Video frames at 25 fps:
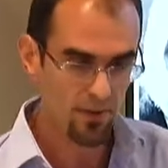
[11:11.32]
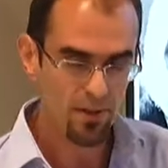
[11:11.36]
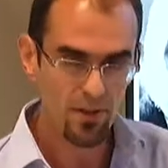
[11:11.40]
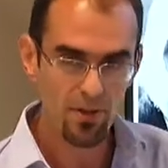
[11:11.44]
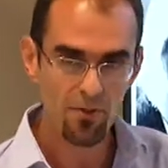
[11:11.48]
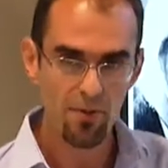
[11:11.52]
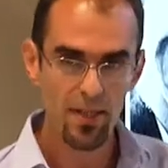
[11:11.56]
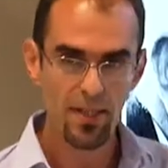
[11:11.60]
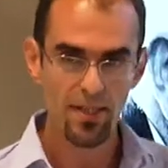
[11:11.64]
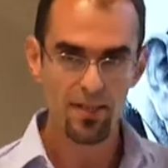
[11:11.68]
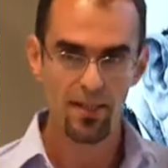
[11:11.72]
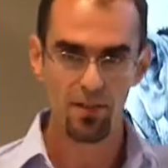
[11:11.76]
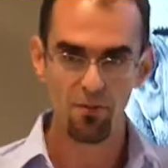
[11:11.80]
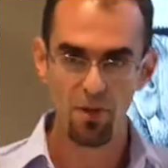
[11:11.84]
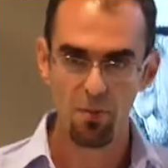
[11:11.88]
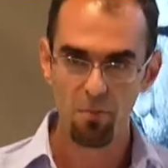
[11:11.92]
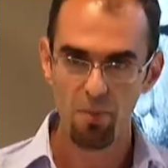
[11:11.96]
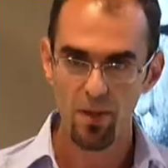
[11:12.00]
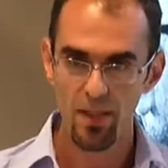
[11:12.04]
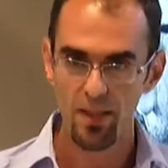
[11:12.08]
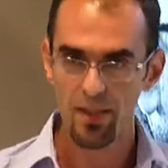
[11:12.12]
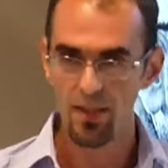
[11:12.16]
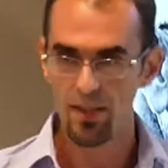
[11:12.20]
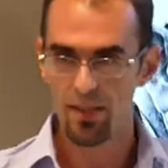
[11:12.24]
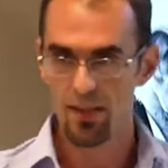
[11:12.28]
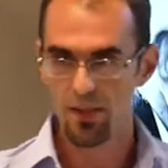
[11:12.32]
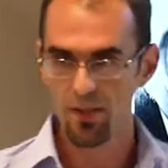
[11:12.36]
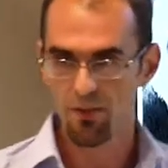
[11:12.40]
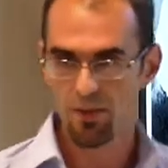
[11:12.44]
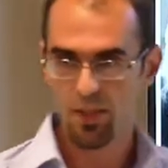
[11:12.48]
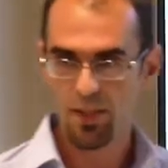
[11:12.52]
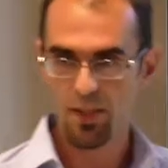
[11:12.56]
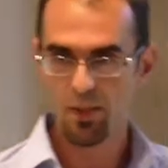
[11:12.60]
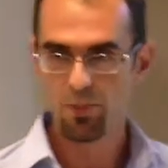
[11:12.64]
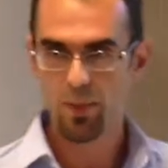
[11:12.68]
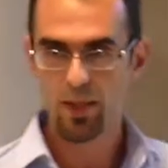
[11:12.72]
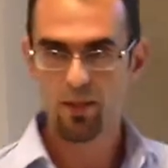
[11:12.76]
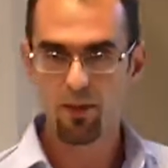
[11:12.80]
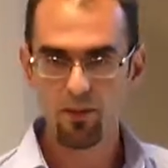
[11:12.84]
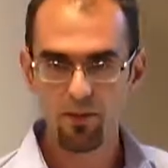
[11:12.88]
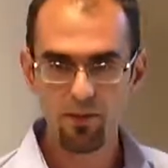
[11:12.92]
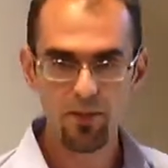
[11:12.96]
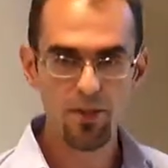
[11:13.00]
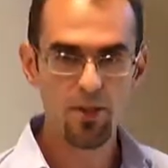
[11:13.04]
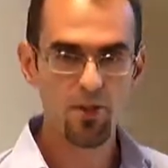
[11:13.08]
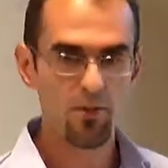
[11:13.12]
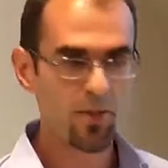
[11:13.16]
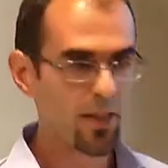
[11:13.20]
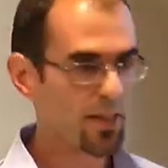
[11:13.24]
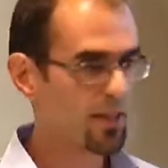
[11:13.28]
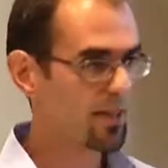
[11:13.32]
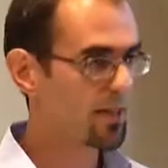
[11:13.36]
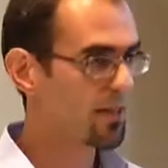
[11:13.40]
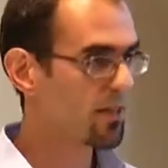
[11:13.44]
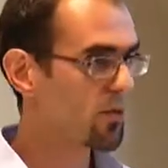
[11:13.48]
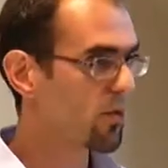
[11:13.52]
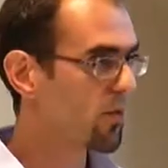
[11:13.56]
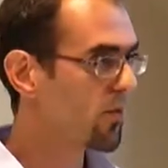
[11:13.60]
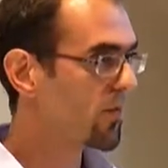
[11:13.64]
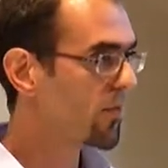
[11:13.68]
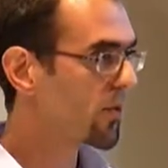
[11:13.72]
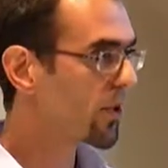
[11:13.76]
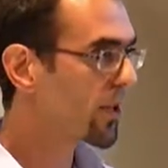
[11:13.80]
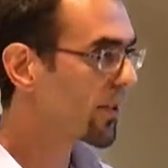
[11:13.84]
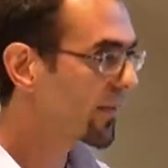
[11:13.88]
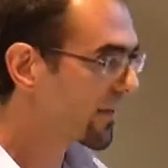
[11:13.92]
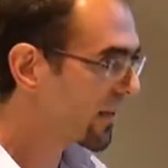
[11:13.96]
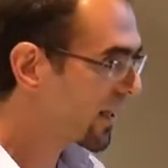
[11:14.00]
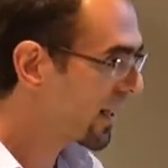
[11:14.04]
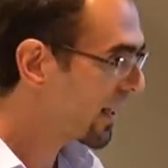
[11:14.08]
strings and replaces strings by other strings and so forth.